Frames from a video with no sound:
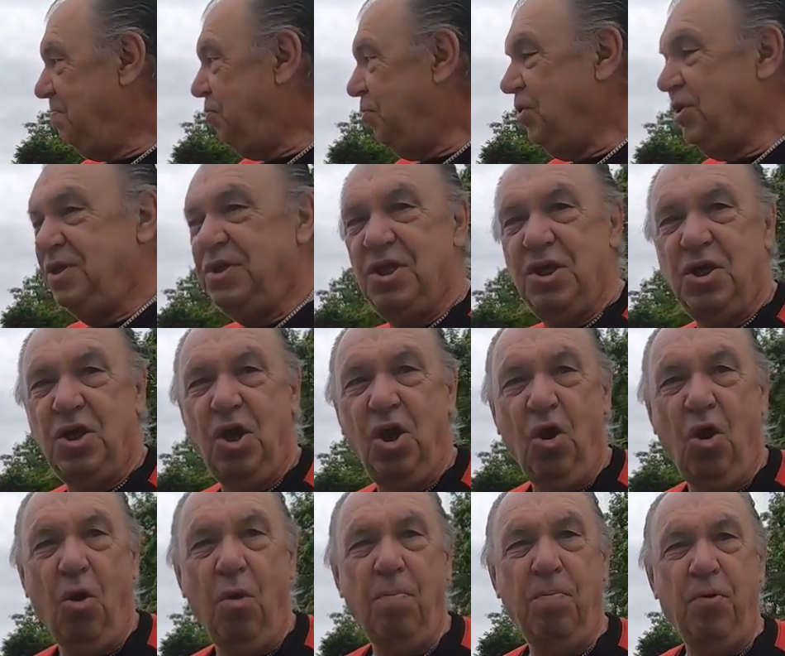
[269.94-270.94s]
They put it in a
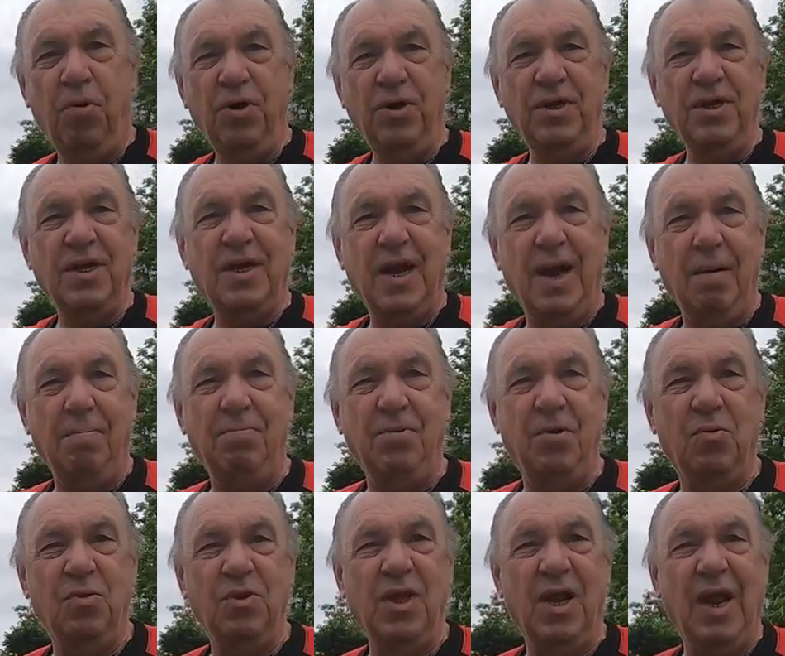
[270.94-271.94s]
club, put it in a
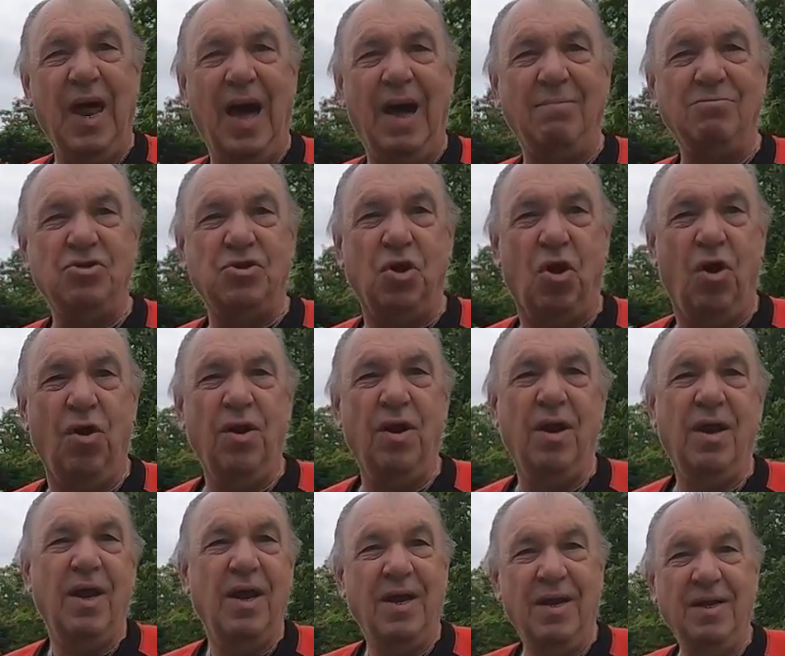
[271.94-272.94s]
cabinet with alarms on,
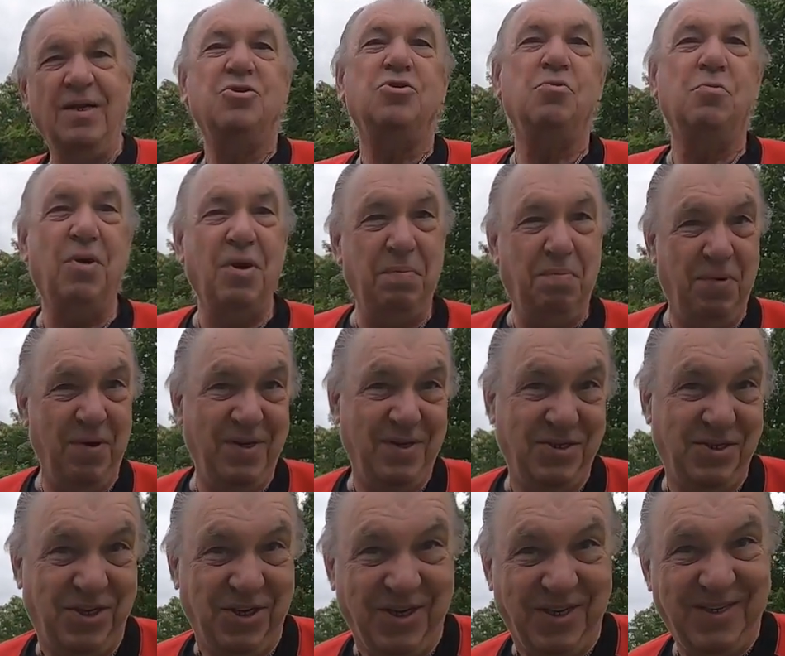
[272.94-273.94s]
somebody
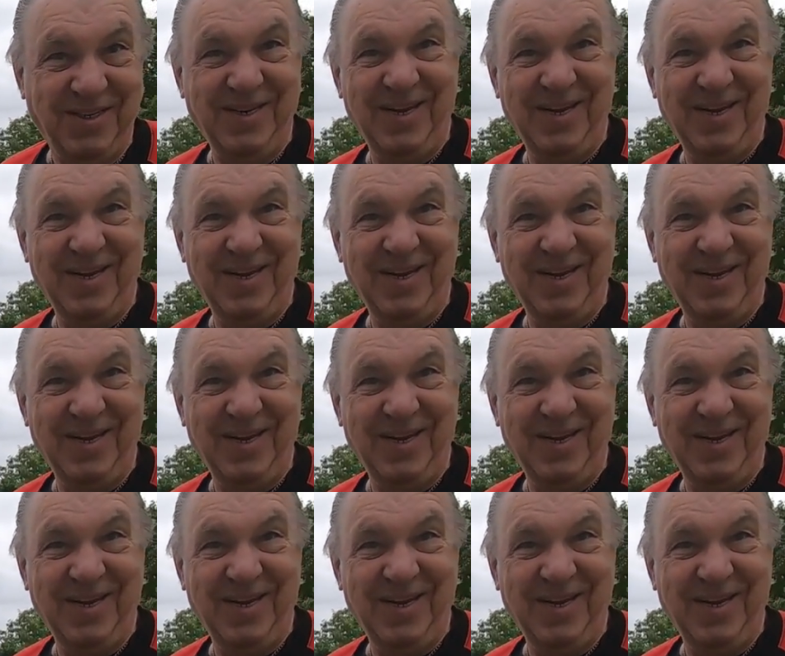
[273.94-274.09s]
pinched it.